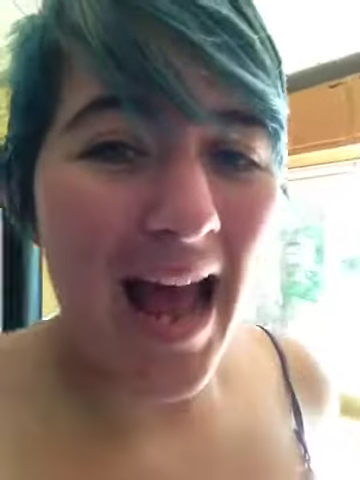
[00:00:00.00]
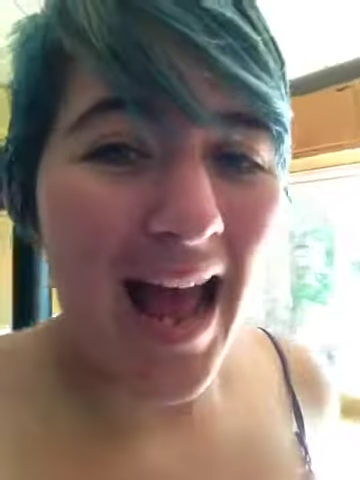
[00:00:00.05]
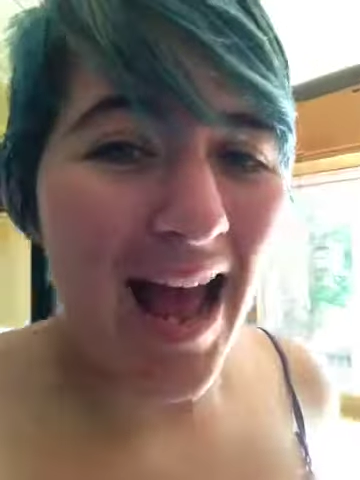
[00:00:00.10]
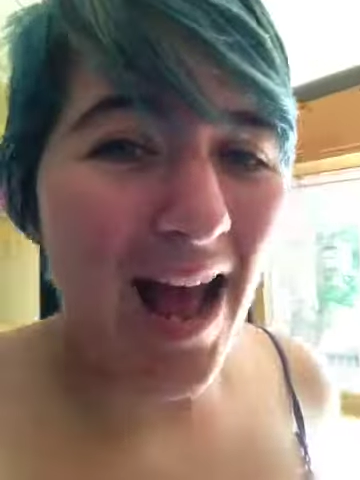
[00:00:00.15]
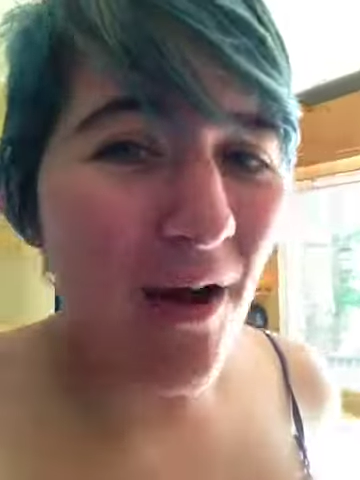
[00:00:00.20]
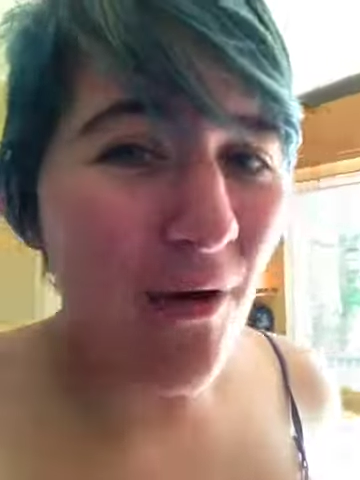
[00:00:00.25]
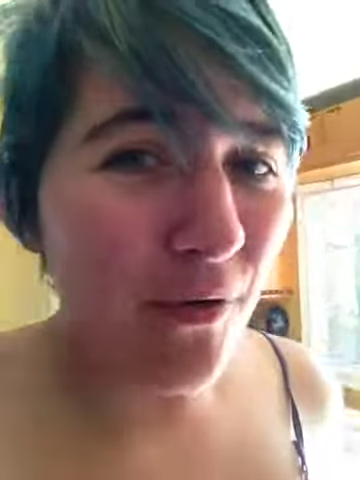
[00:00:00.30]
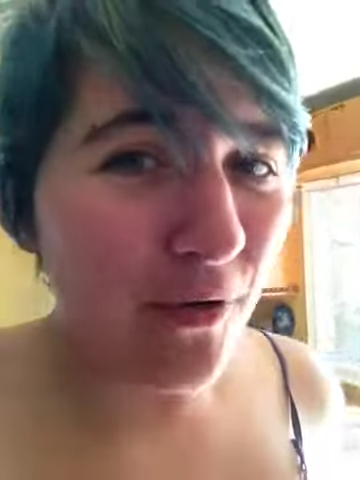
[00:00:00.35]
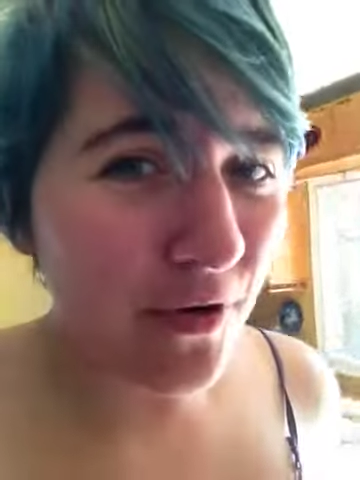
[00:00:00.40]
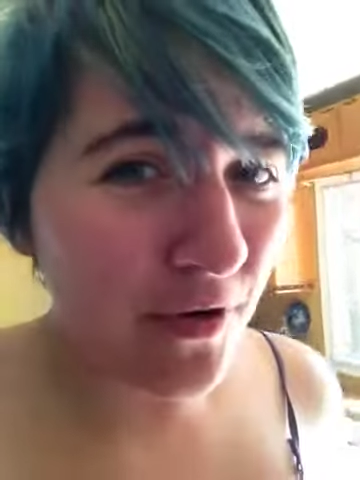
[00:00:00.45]

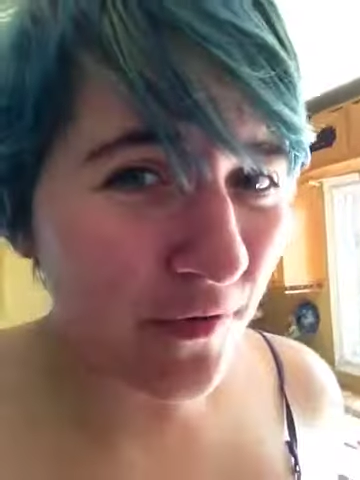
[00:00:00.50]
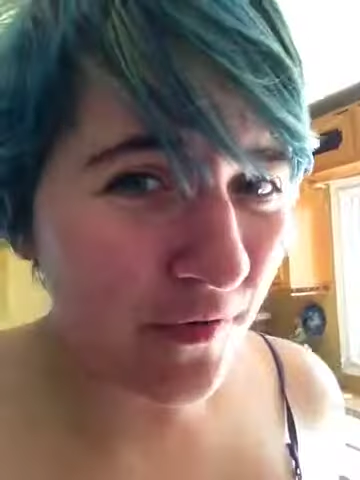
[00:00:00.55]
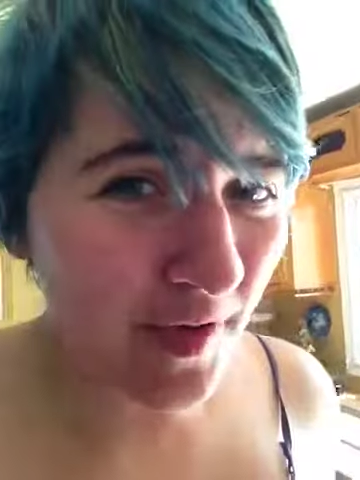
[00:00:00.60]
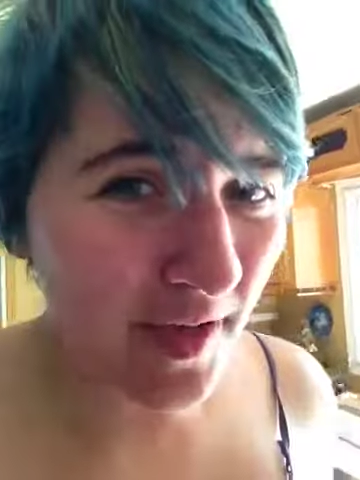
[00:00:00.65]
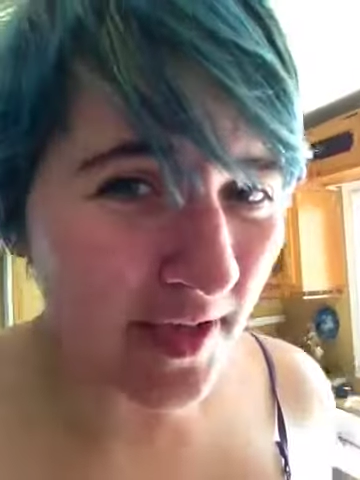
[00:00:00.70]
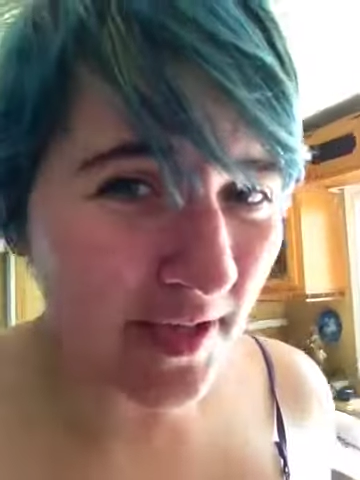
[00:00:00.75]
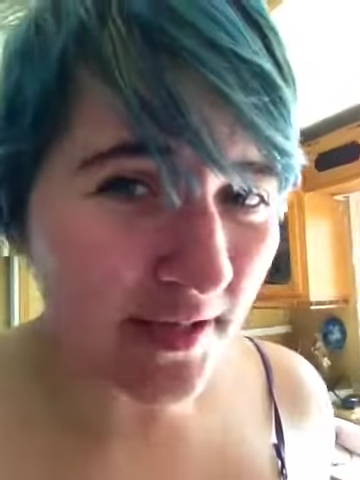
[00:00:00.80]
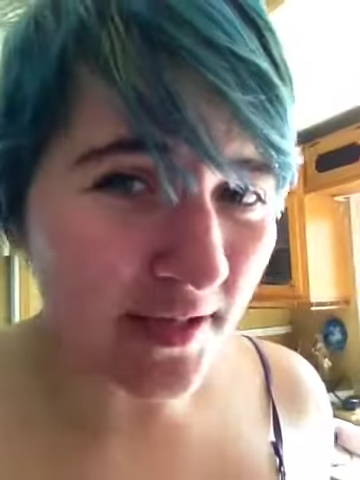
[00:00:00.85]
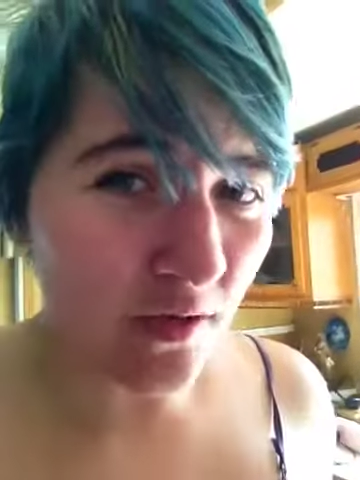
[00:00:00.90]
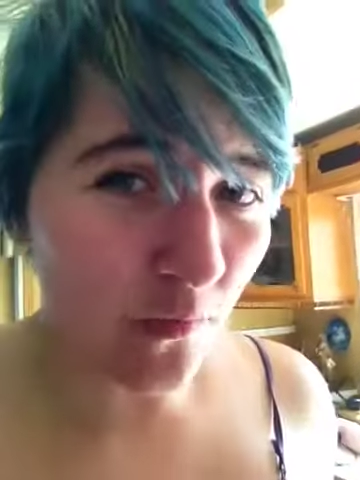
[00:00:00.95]
out of
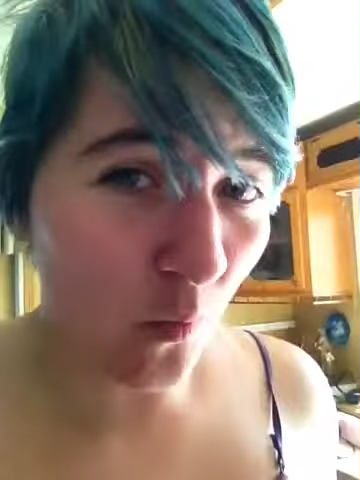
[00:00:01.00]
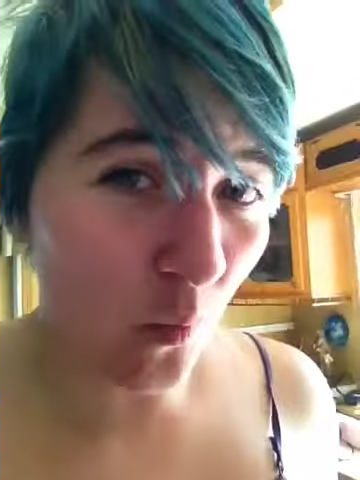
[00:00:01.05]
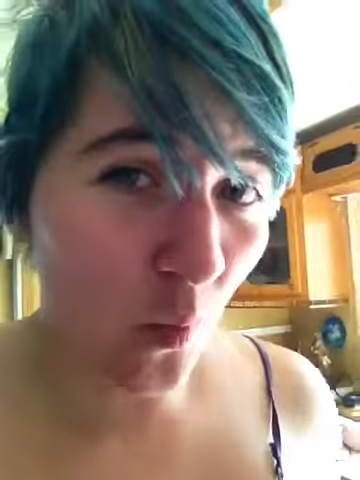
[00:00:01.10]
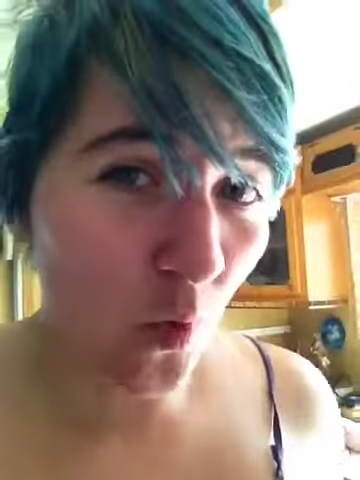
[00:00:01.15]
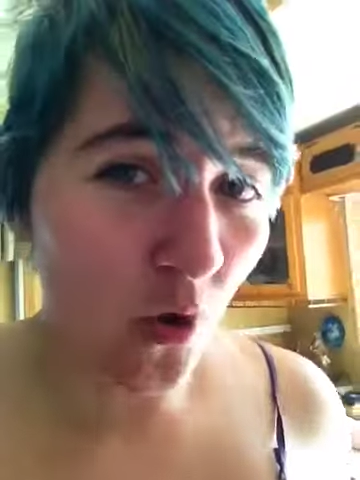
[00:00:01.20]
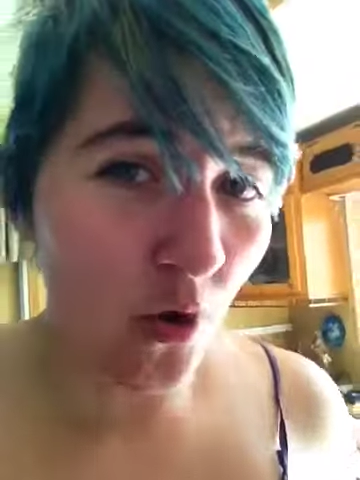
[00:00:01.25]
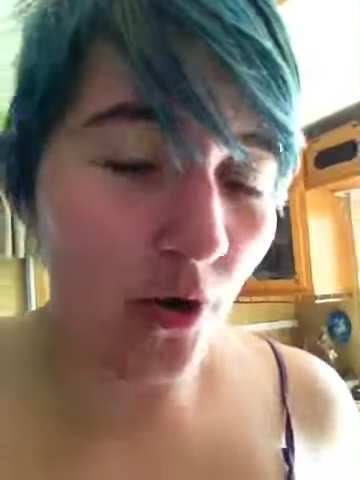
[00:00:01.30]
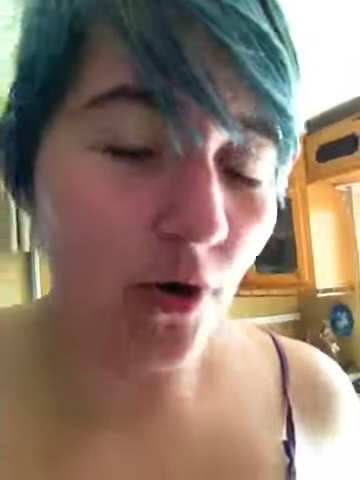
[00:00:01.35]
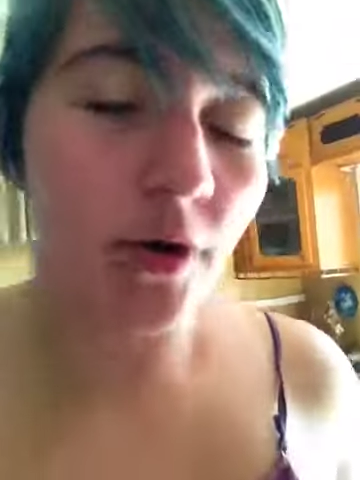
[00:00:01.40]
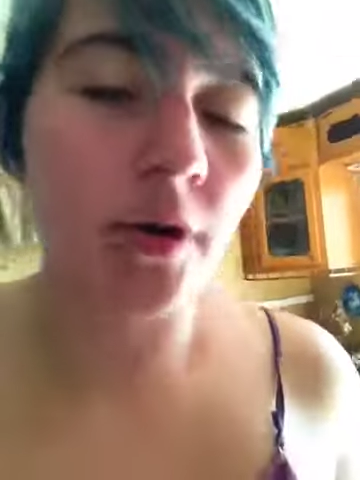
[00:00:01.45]
his
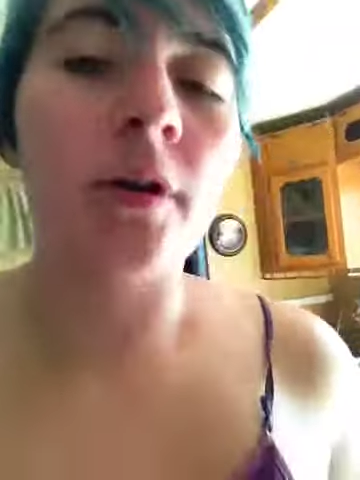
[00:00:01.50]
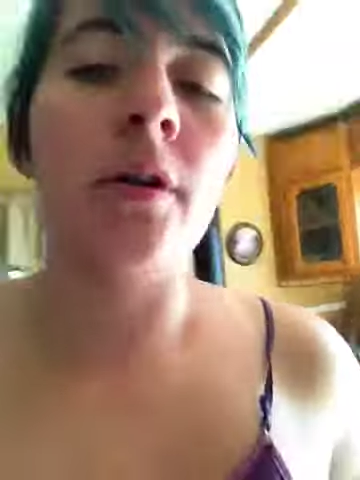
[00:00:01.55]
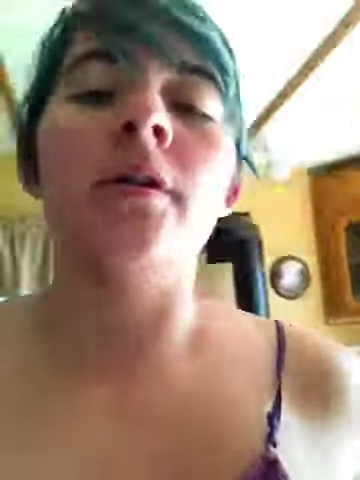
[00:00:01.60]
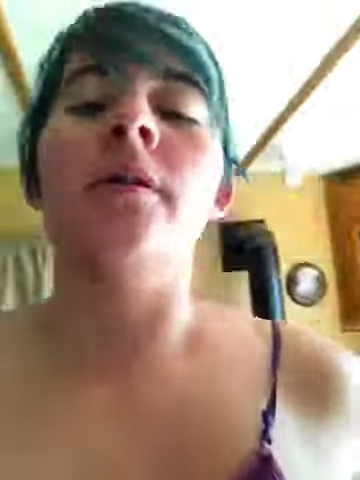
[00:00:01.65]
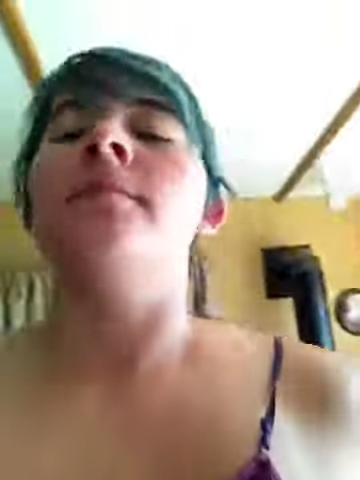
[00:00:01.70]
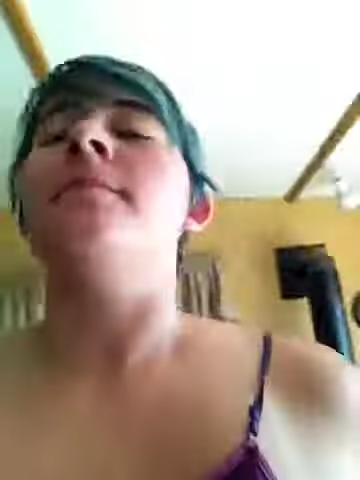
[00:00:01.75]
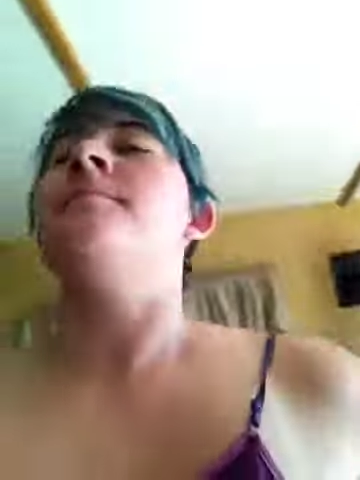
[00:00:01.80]
work